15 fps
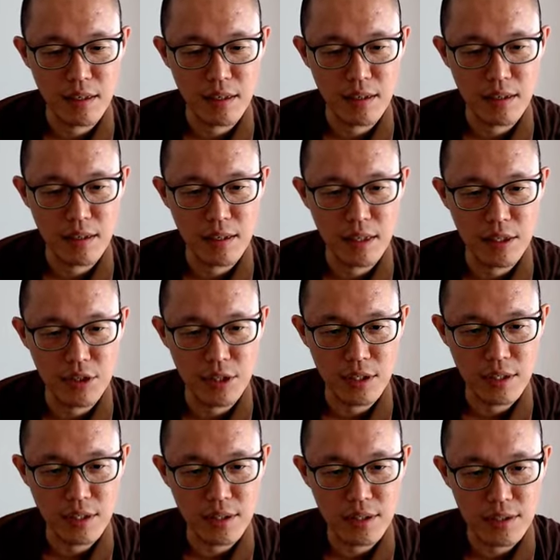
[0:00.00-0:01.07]

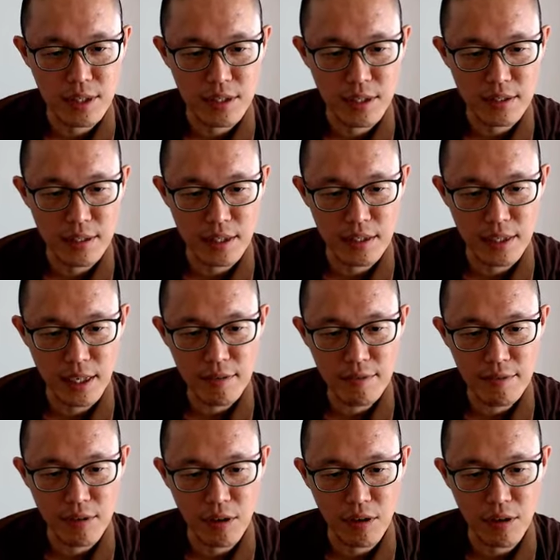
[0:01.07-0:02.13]
aging, sickness and death,
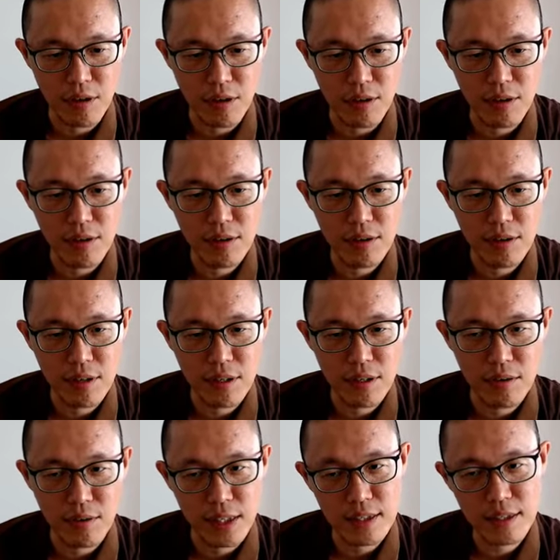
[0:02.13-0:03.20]
or
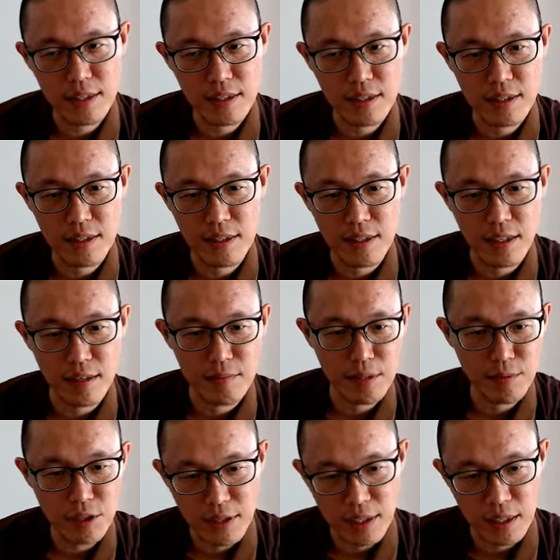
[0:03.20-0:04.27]
what? Yeah, maybe
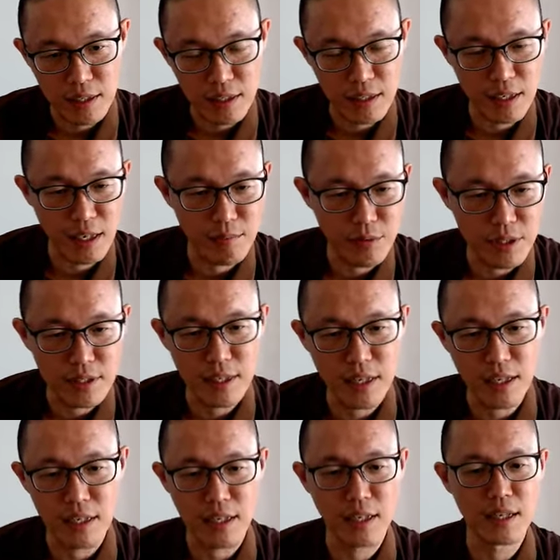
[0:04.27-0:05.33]
you can elaborate, then I
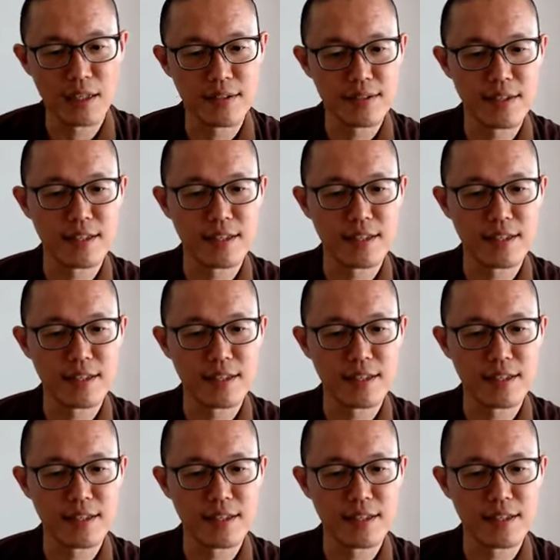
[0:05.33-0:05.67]
can answer.